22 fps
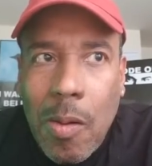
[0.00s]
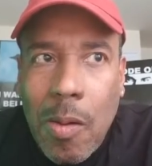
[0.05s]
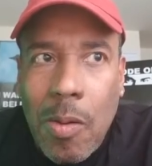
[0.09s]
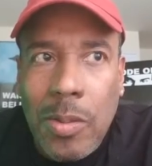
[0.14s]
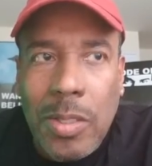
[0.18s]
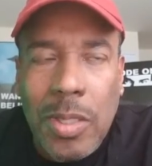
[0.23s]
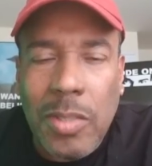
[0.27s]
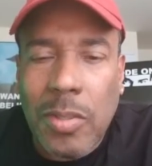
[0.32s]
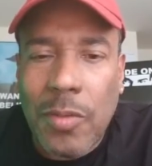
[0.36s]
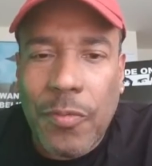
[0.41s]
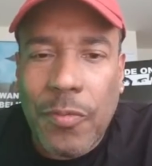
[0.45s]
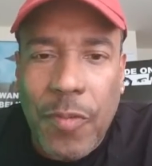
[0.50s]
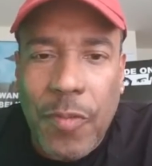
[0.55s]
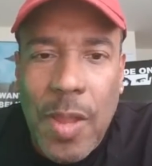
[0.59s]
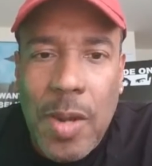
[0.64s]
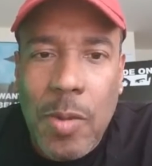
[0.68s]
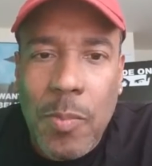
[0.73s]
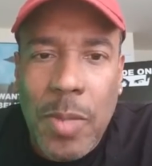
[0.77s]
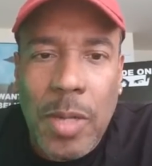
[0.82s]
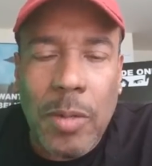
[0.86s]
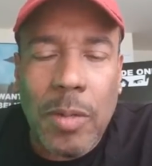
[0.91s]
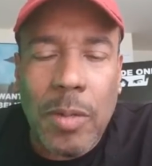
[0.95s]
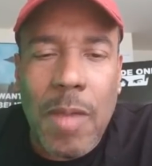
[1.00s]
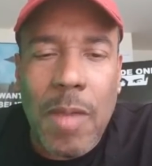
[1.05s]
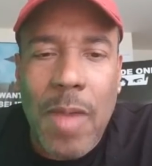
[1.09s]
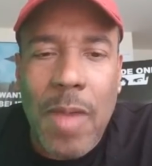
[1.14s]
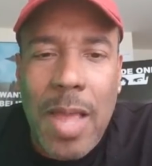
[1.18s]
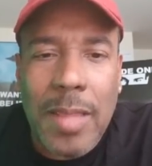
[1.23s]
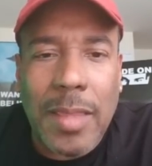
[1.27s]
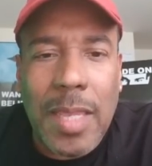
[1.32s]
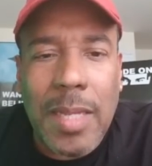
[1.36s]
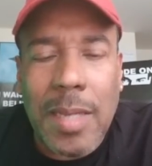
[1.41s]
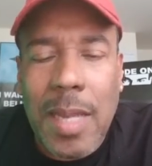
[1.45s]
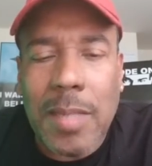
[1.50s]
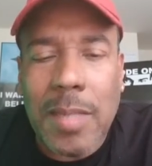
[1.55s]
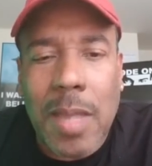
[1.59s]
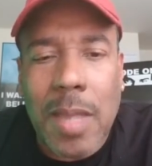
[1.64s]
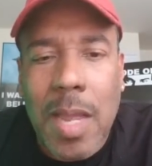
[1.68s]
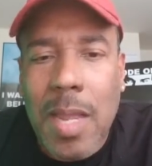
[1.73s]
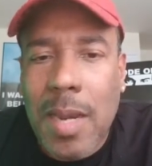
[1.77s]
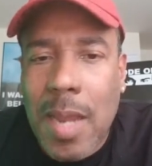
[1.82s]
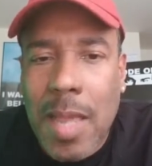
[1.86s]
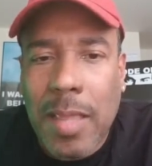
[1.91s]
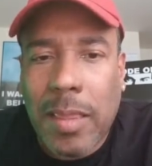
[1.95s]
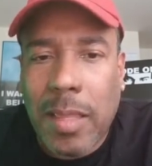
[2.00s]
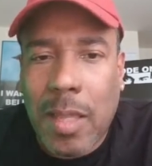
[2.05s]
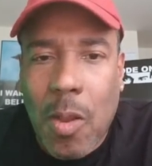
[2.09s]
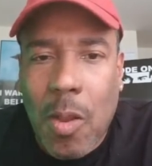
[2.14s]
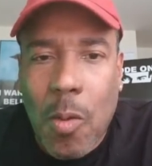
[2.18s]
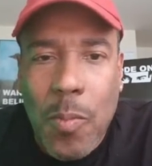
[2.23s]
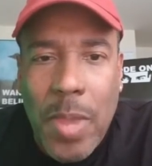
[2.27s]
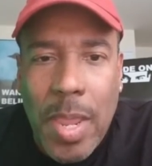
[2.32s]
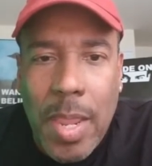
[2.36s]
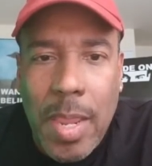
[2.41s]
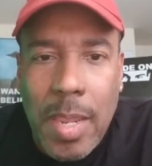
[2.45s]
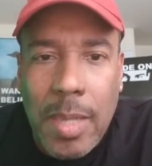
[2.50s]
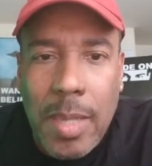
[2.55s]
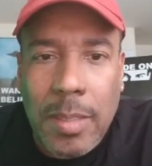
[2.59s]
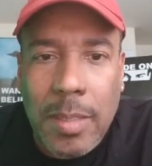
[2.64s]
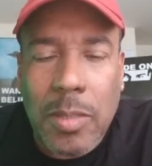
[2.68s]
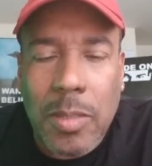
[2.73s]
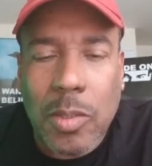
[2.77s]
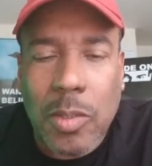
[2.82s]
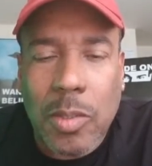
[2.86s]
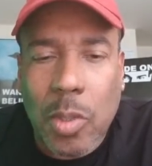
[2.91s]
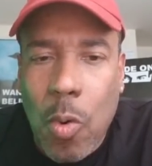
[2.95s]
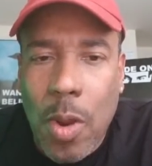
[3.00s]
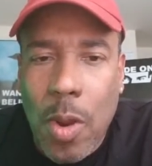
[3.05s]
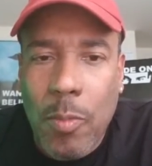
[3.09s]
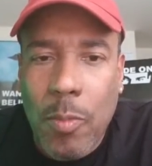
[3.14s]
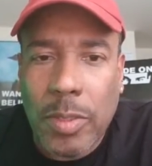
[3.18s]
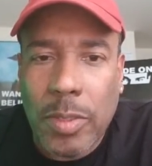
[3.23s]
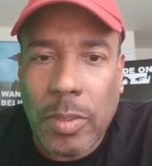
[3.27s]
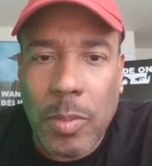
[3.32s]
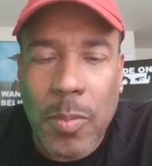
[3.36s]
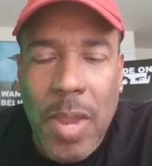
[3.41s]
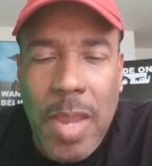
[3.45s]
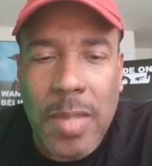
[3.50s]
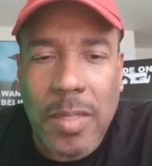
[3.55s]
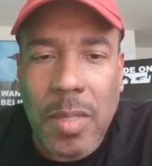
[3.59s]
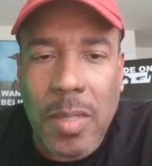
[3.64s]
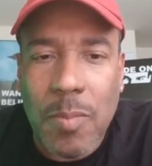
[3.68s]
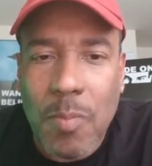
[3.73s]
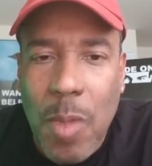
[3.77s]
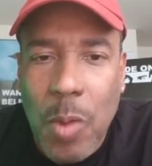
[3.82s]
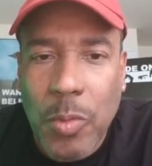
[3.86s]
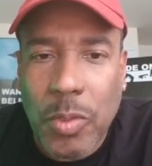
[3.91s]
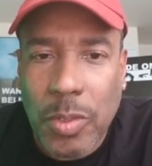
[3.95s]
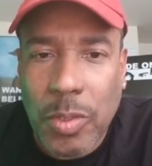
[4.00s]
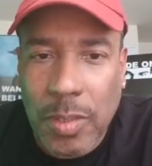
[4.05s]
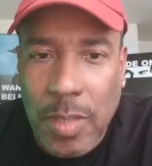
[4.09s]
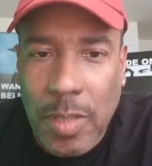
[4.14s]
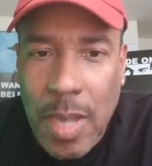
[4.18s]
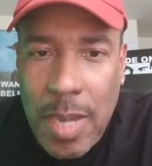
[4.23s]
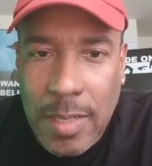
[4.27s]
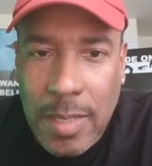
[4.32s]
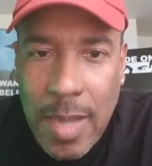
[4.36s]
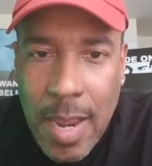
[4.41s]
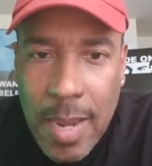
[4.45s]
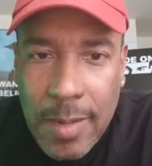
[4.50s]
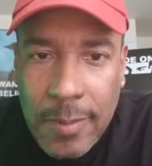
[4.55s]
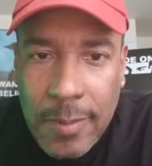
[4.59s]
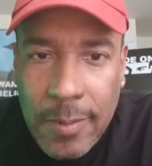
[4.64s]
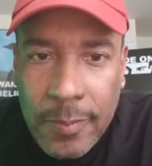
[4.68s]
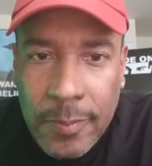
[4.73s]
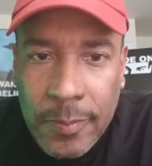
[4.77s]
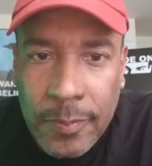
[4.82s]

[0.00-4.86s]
on just a fundamental level, I think that's unethical, man, to toy with somebody's emotions like that.